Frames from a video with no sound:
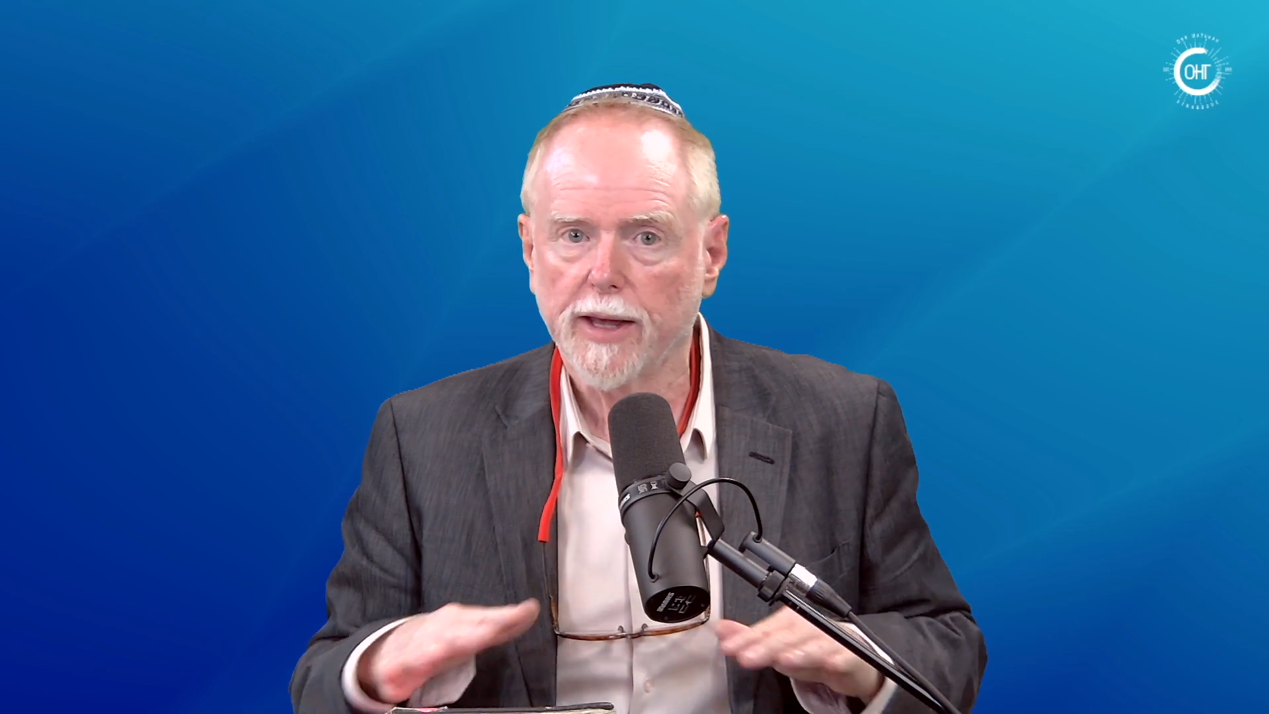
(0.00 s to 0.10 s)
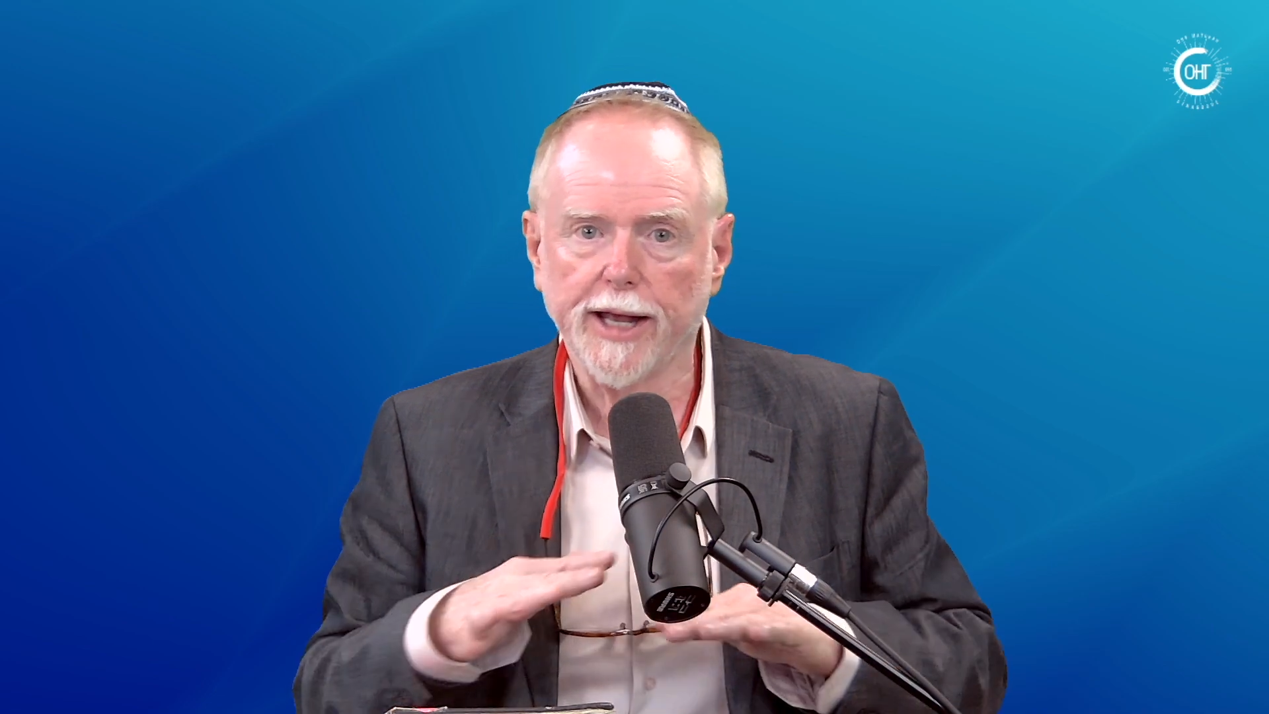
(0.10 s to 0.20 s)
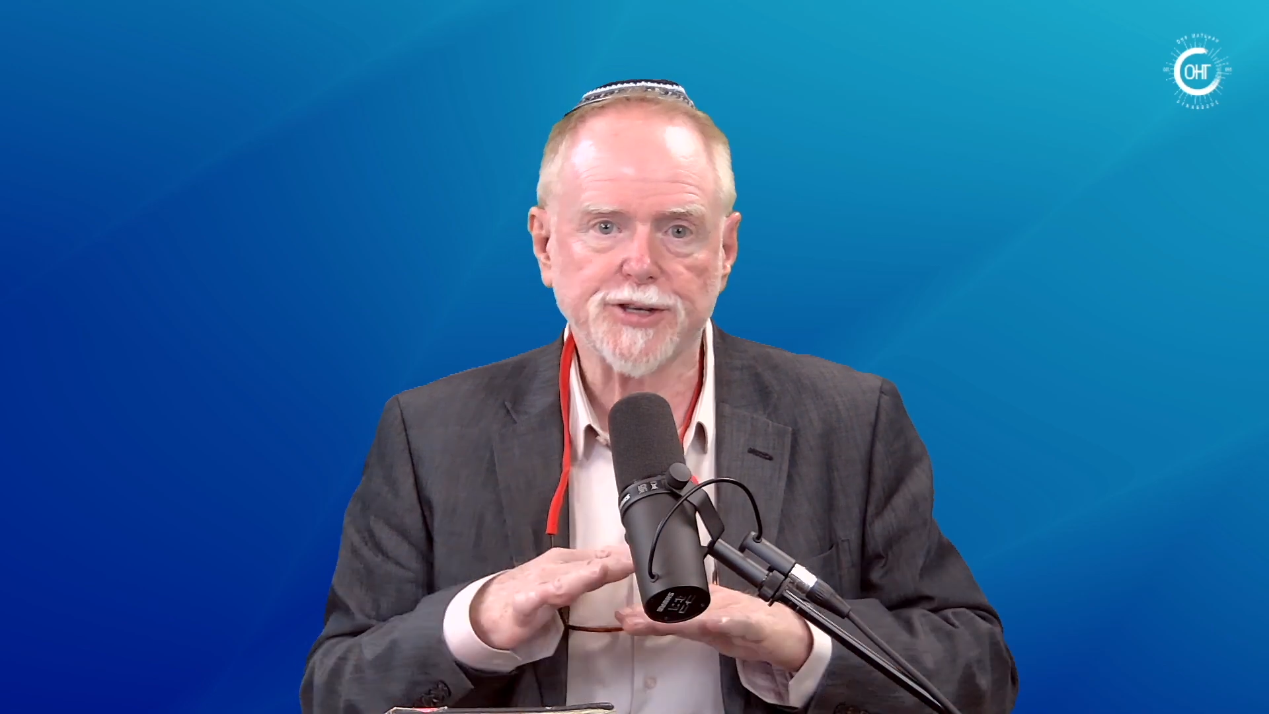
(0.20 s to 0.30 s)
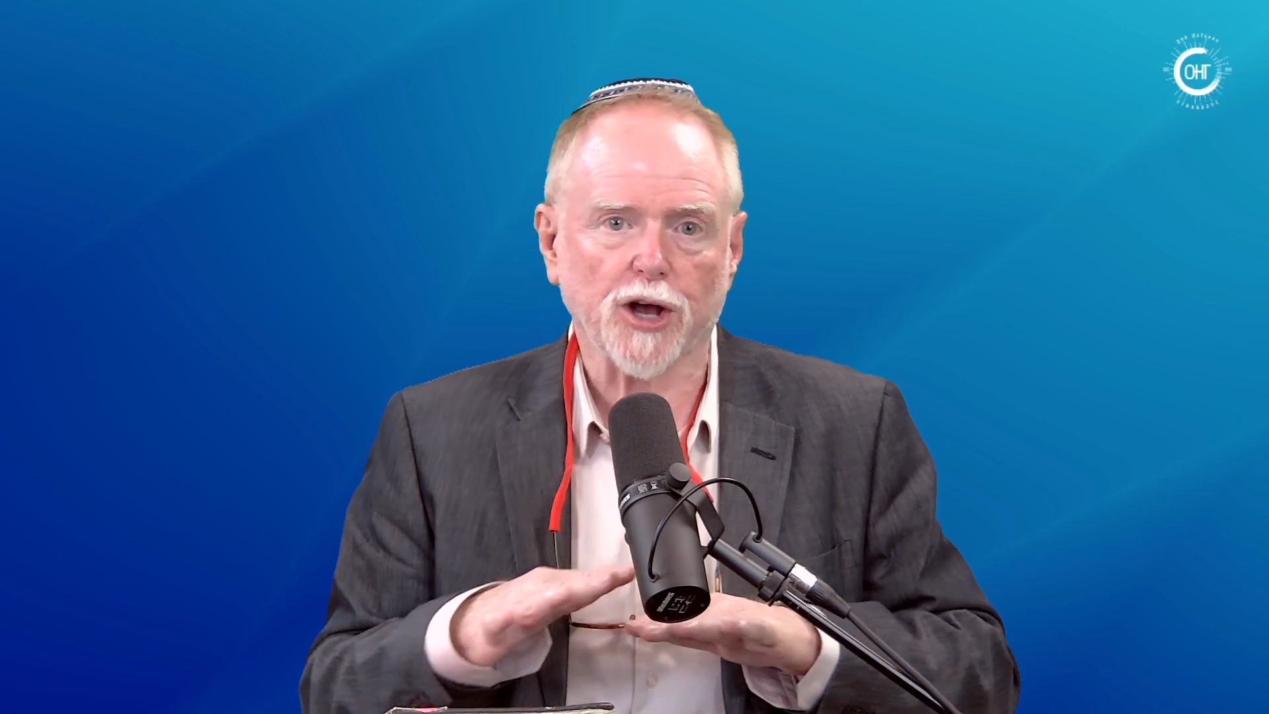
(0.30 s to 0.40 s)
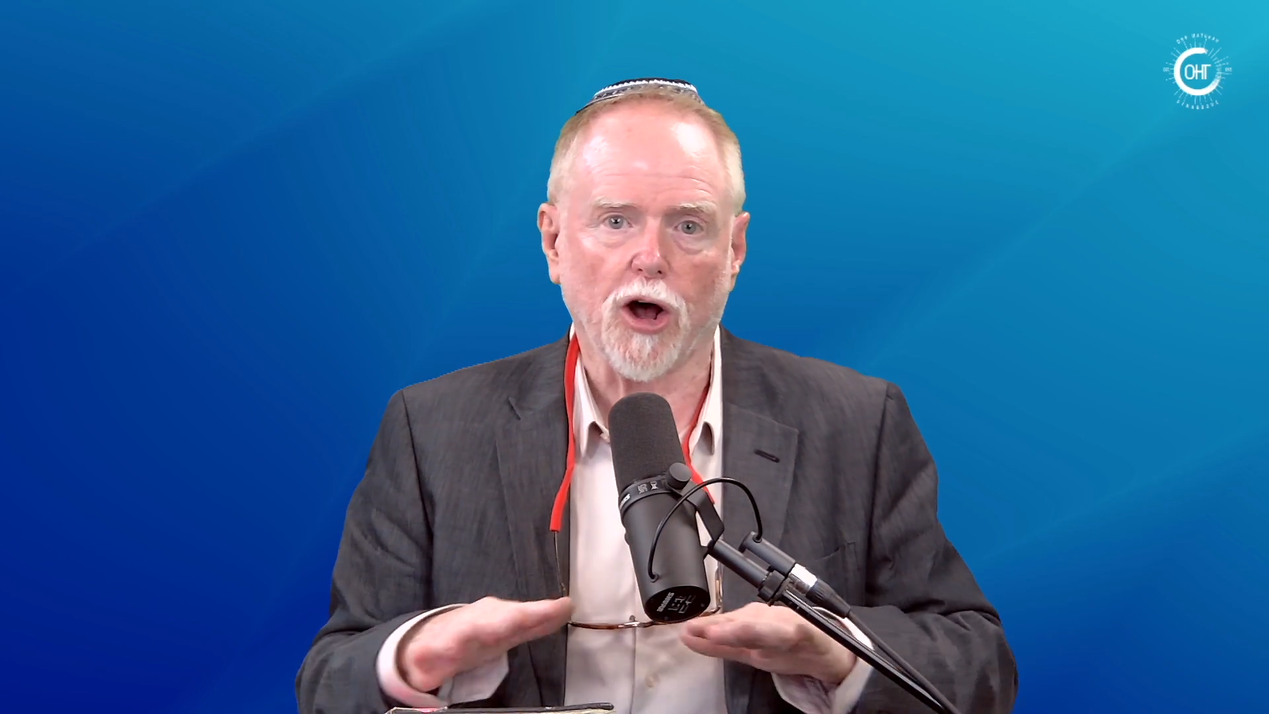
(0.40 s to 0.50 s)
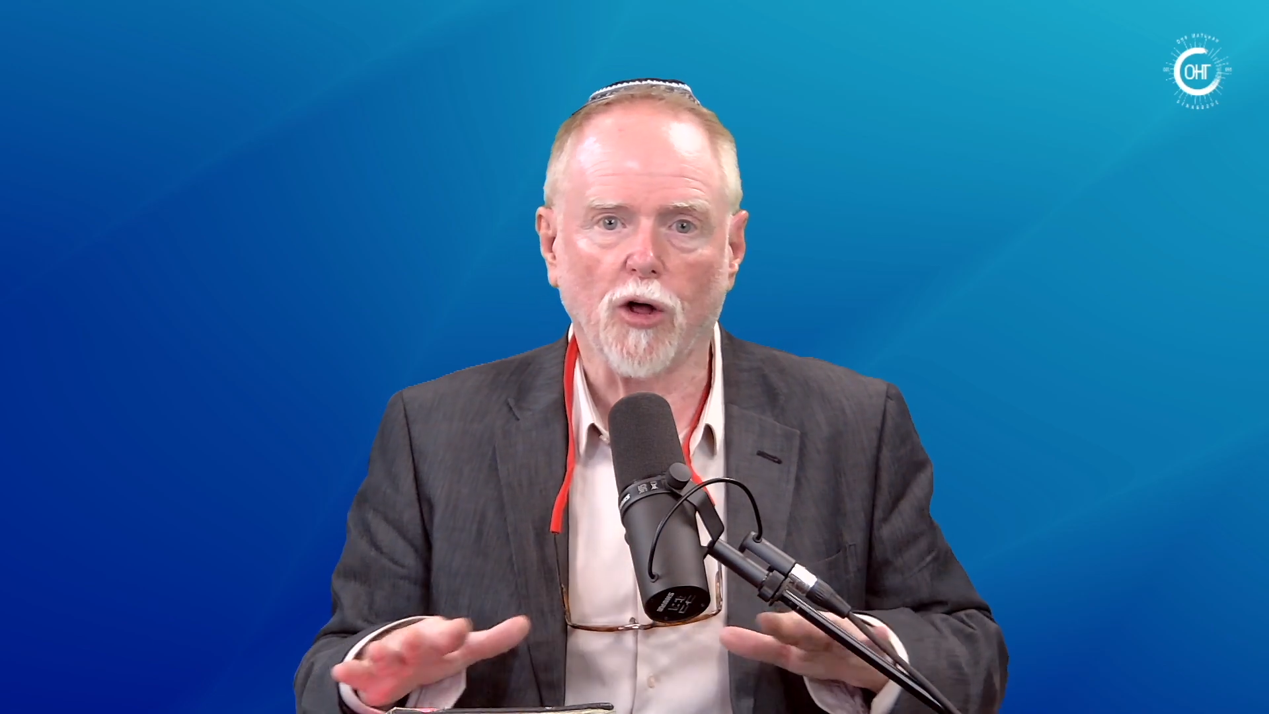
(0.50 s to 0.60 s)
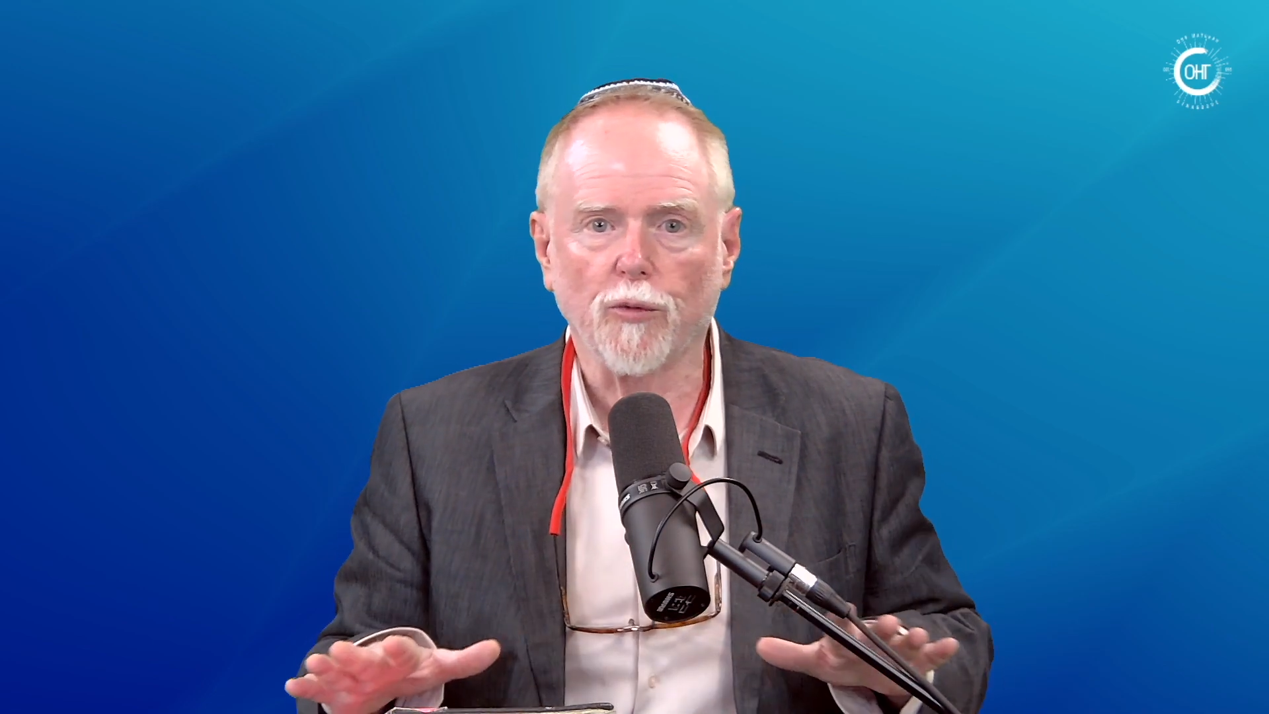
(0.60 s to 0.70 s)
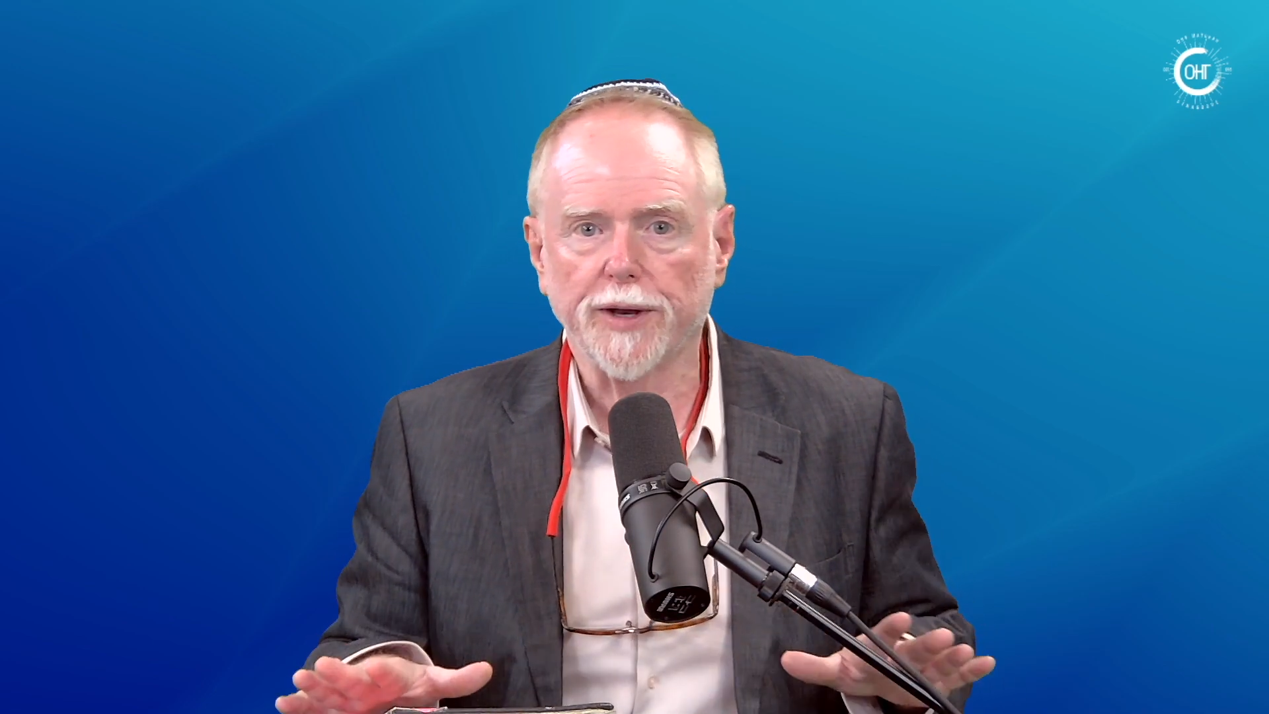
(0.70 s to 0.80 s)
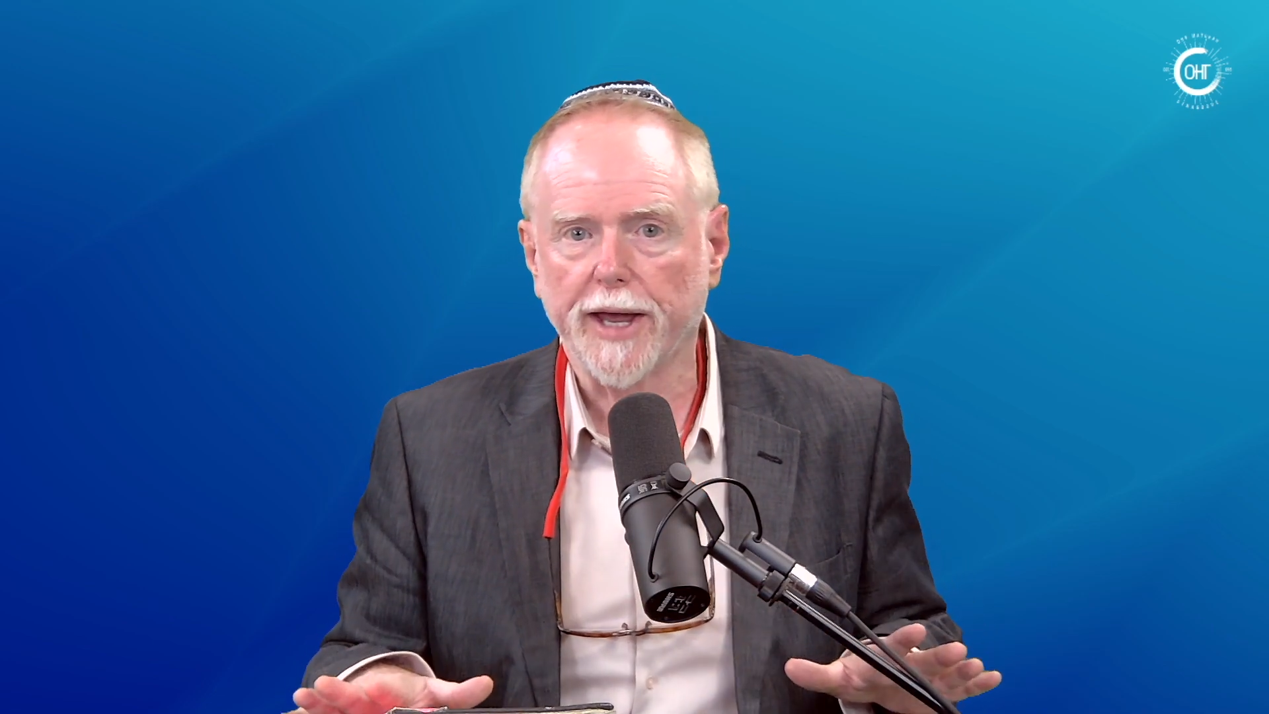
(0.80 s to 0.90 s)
It's all what